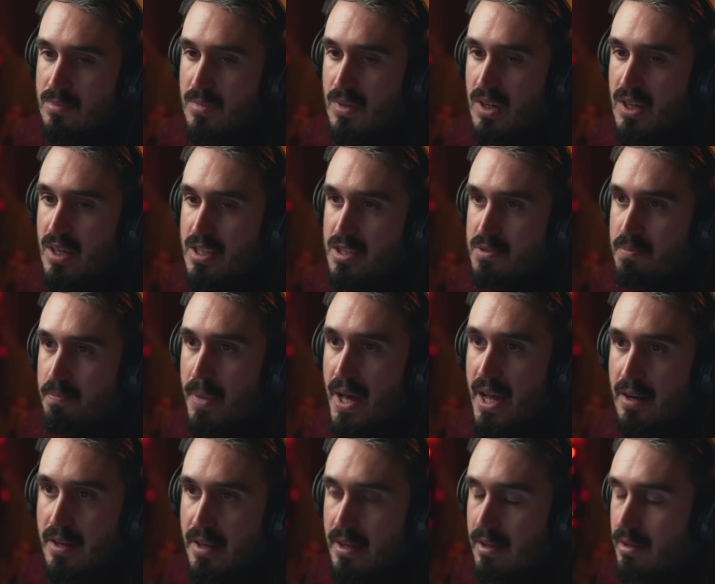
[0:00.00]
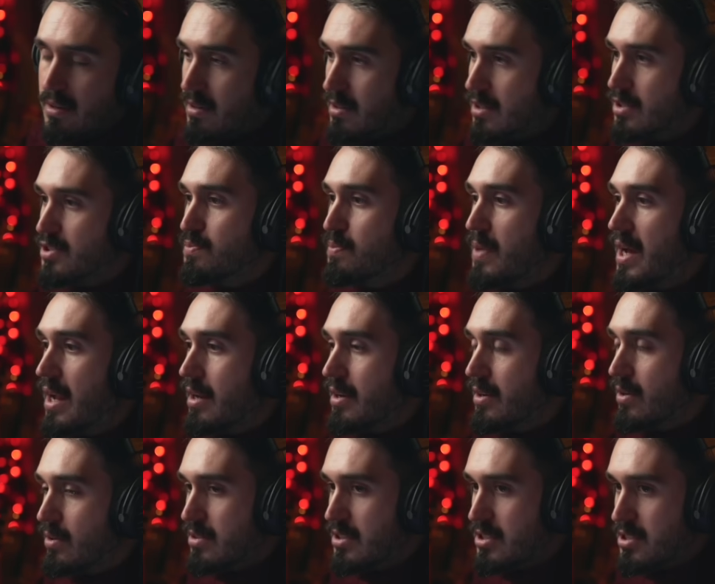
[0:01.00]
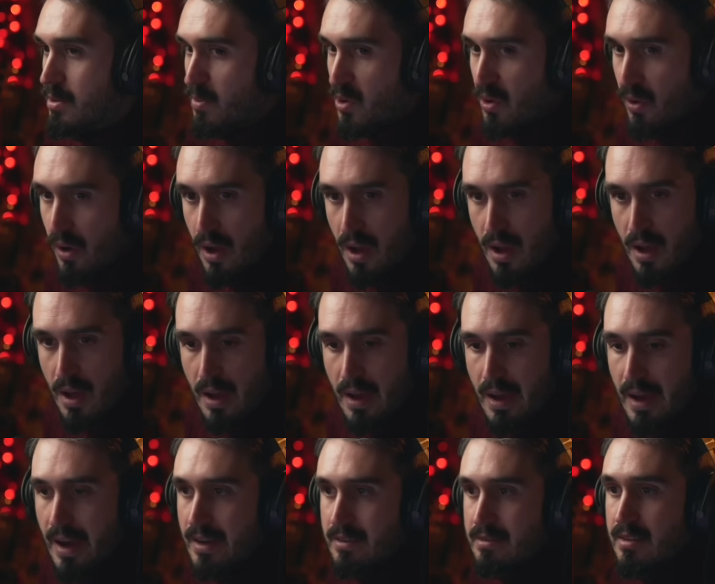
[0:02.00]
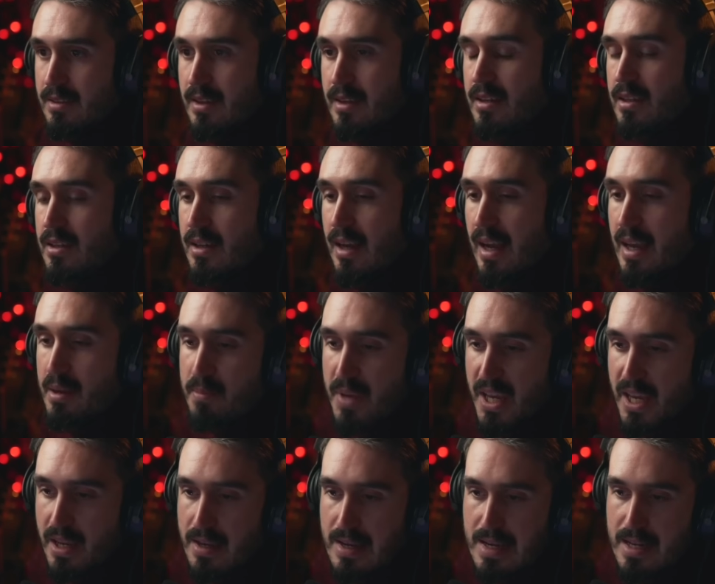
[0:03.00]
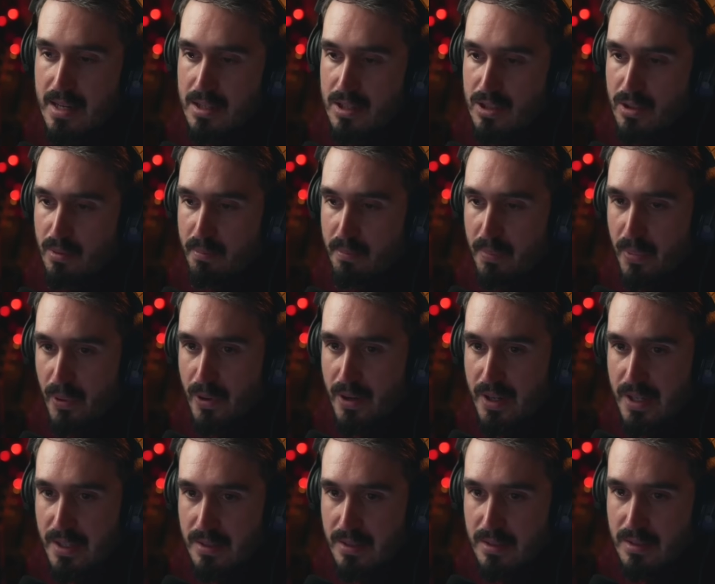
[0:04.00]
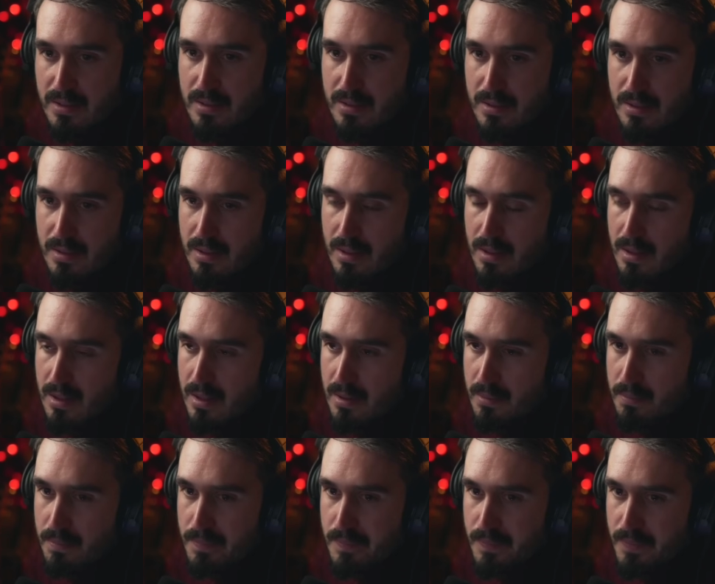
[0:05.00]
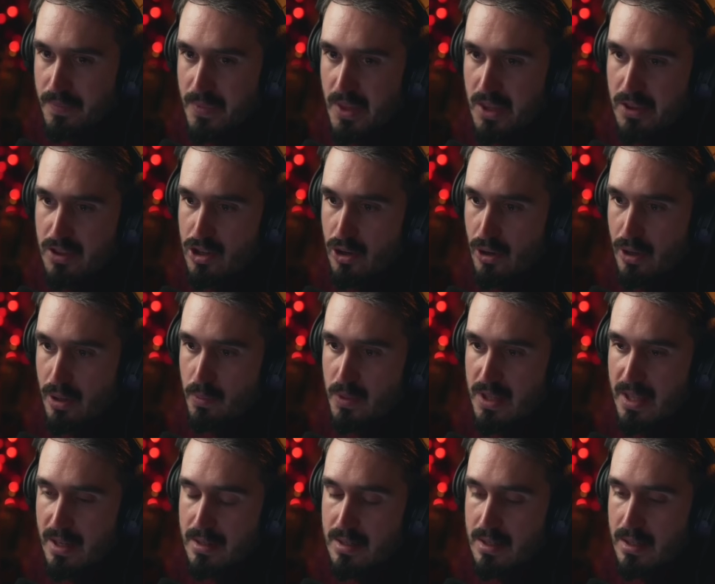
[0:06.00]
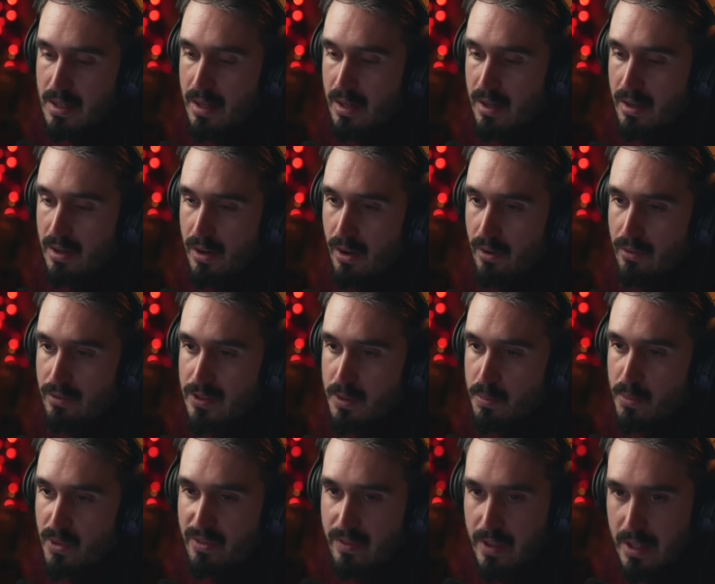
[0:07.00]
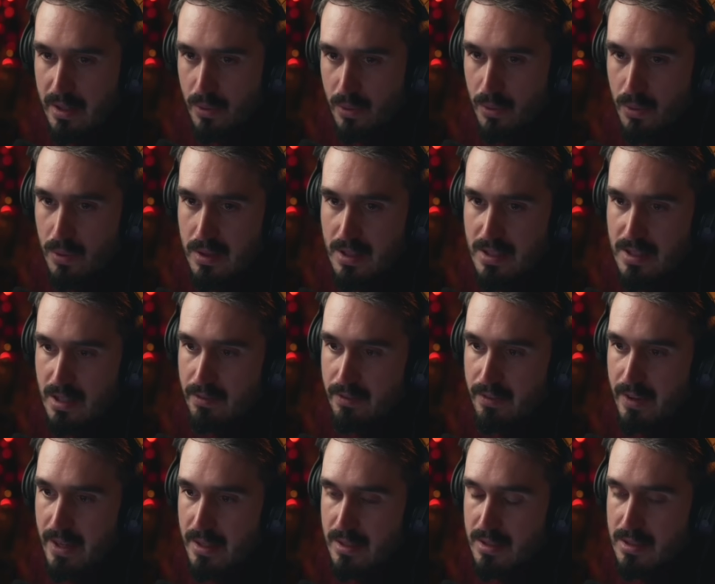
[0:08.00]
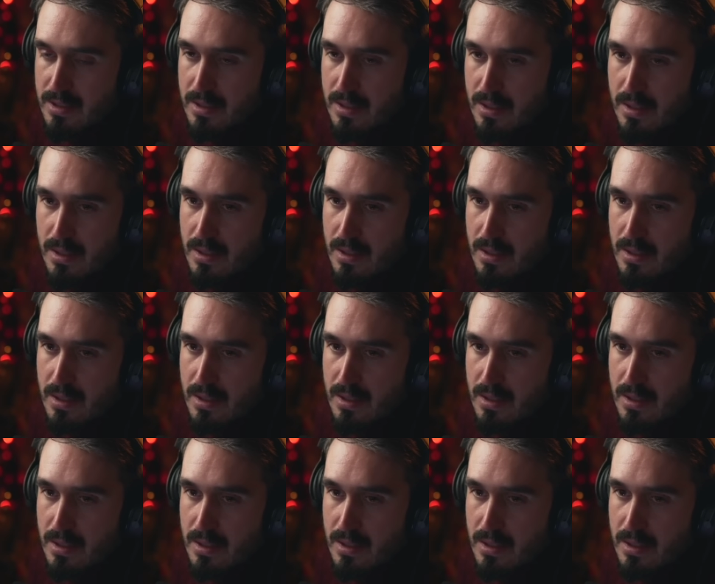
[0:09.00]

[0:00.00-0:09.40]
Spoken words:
It's barely noticeable. I think I may at some point toy with the idea of removing all these effects